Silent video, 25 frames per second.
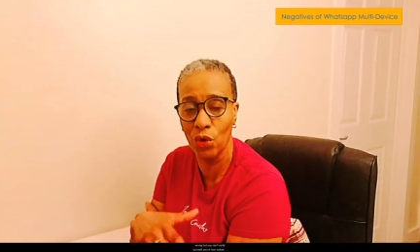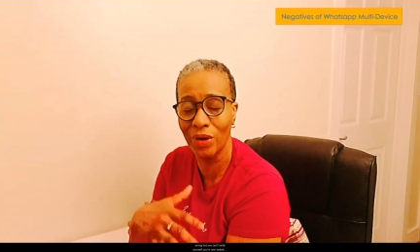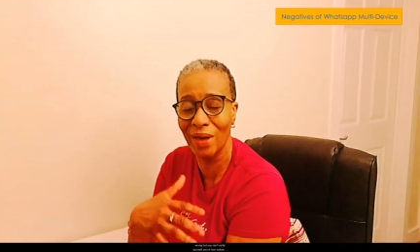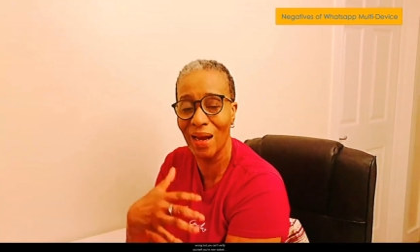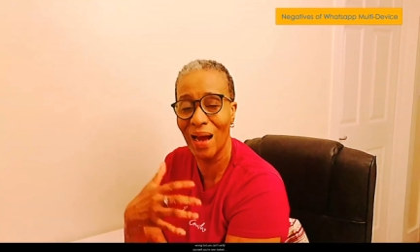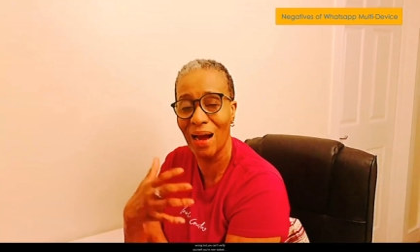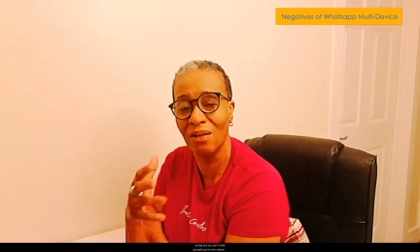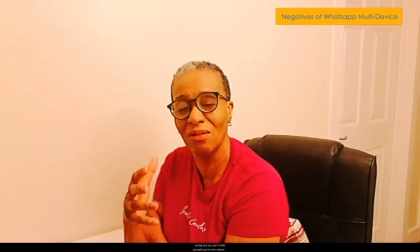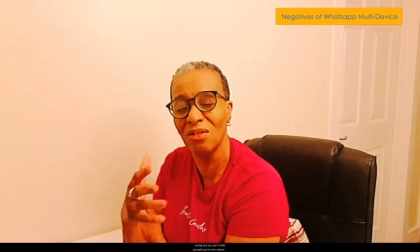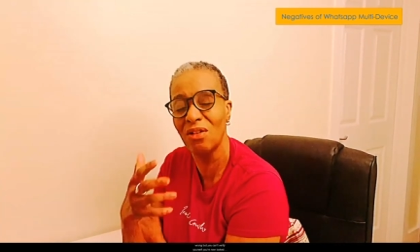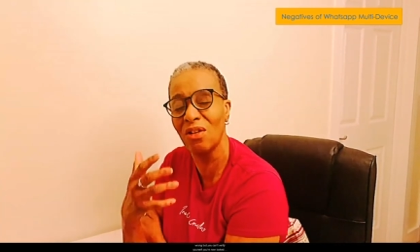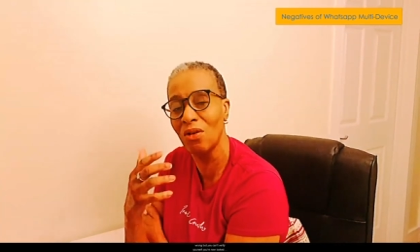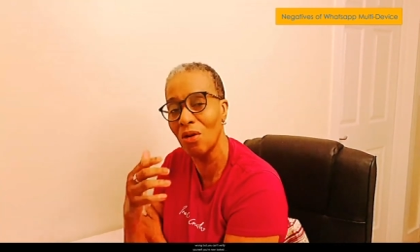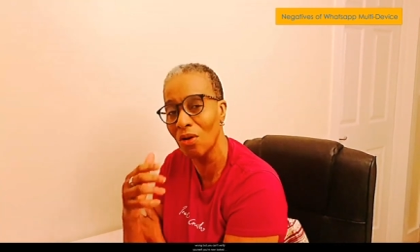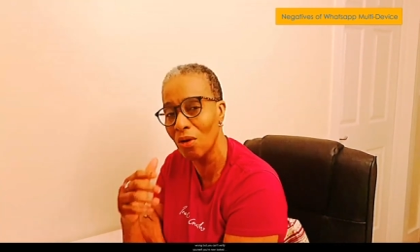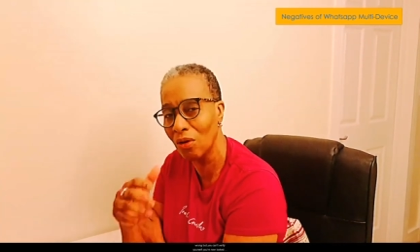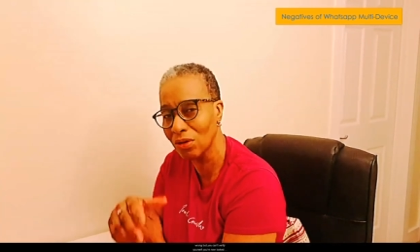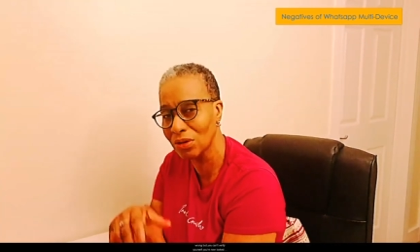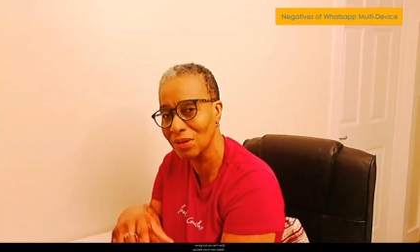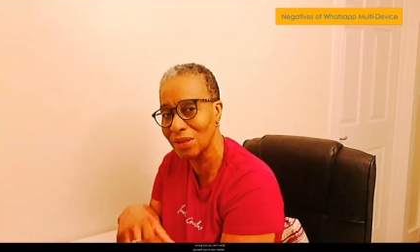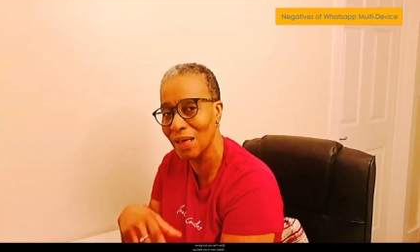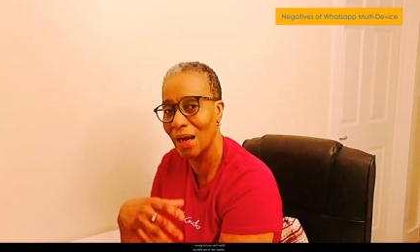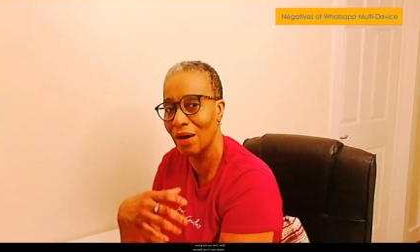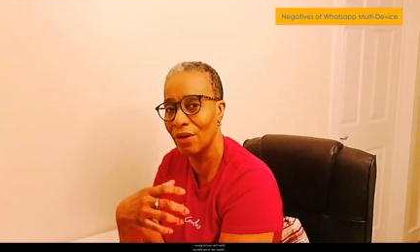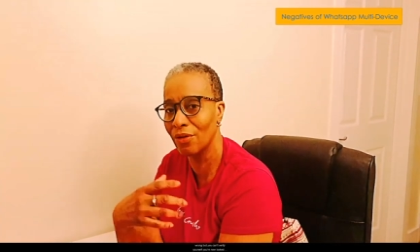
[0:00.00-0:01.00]
now
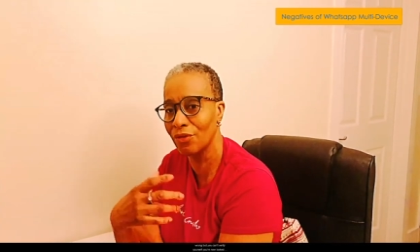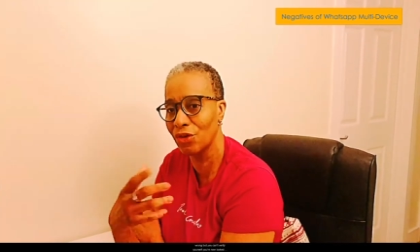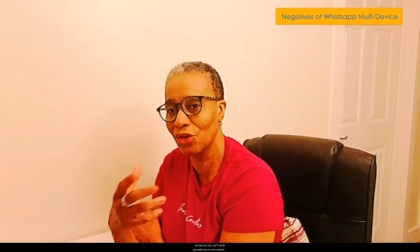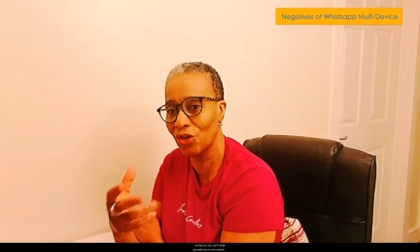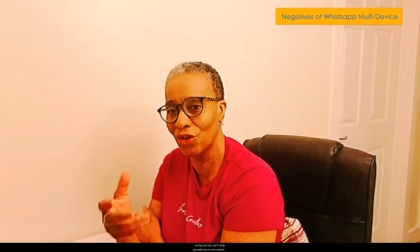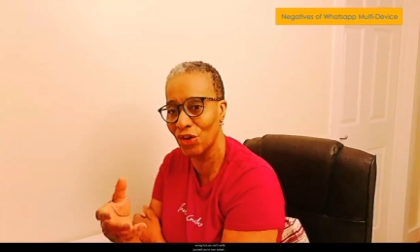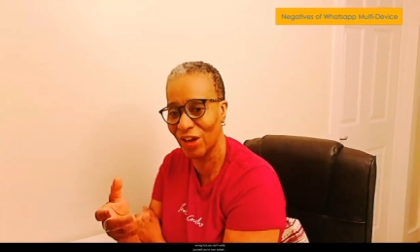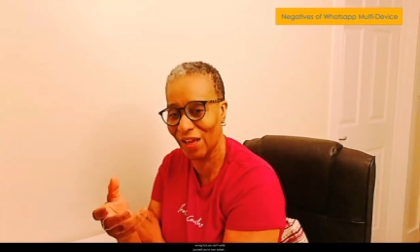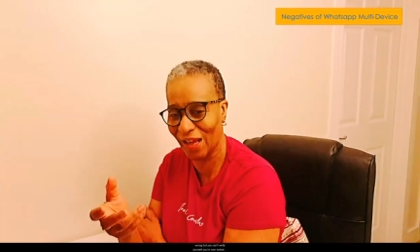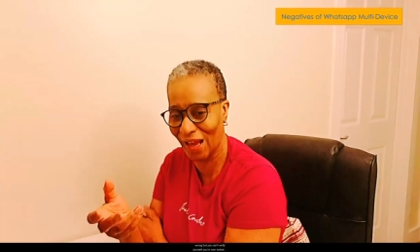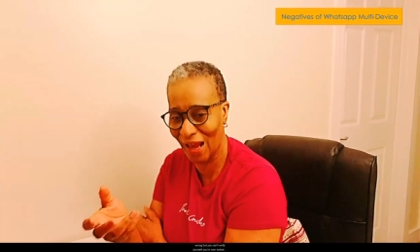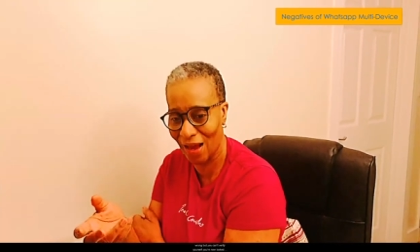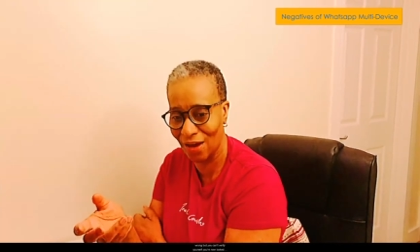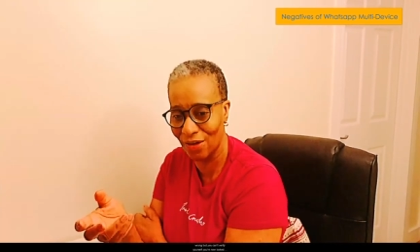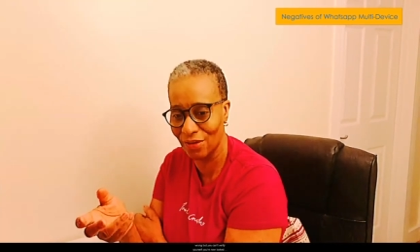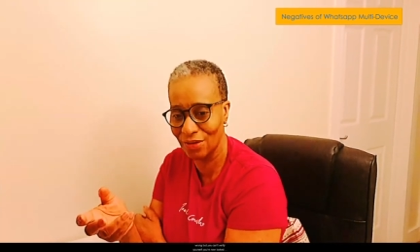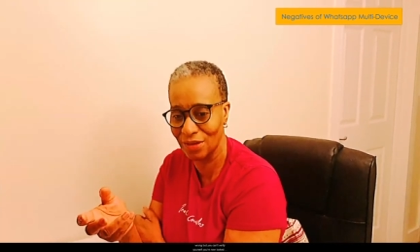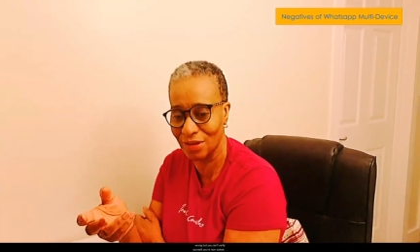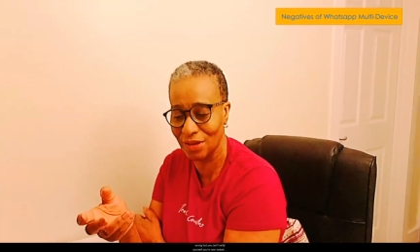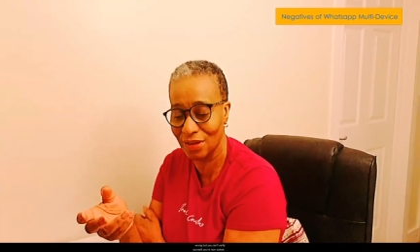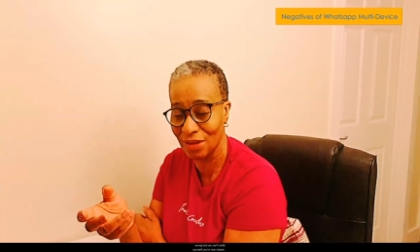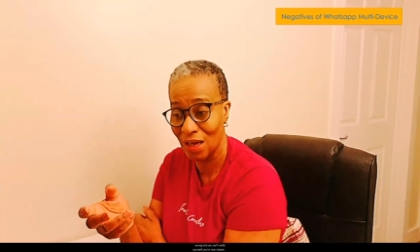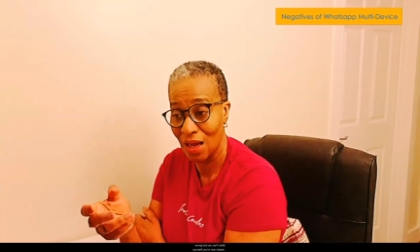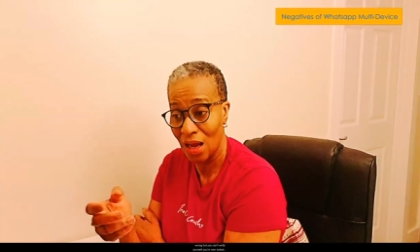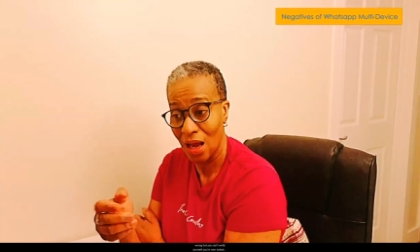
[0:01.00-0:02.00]
locked out of your
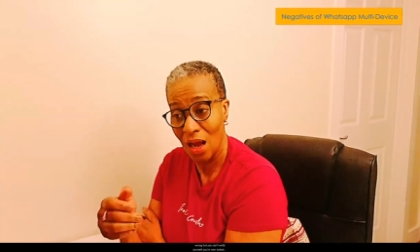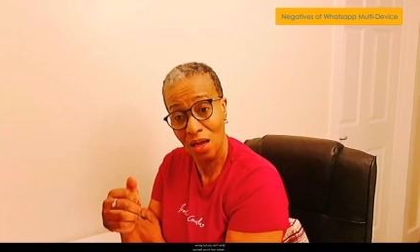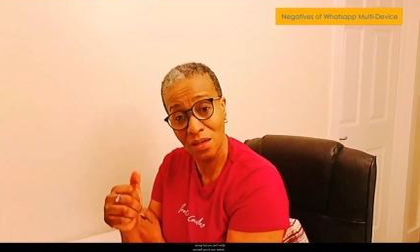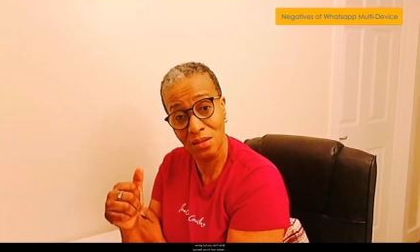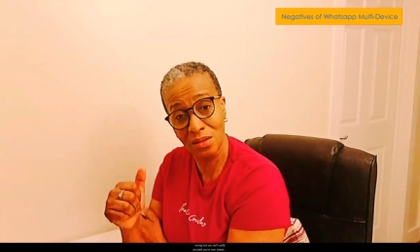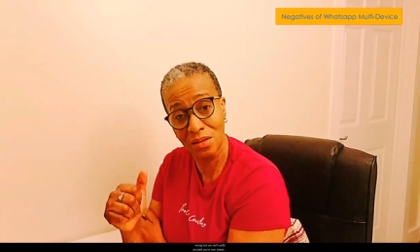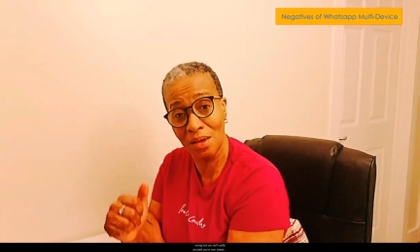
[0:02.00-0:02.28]
account and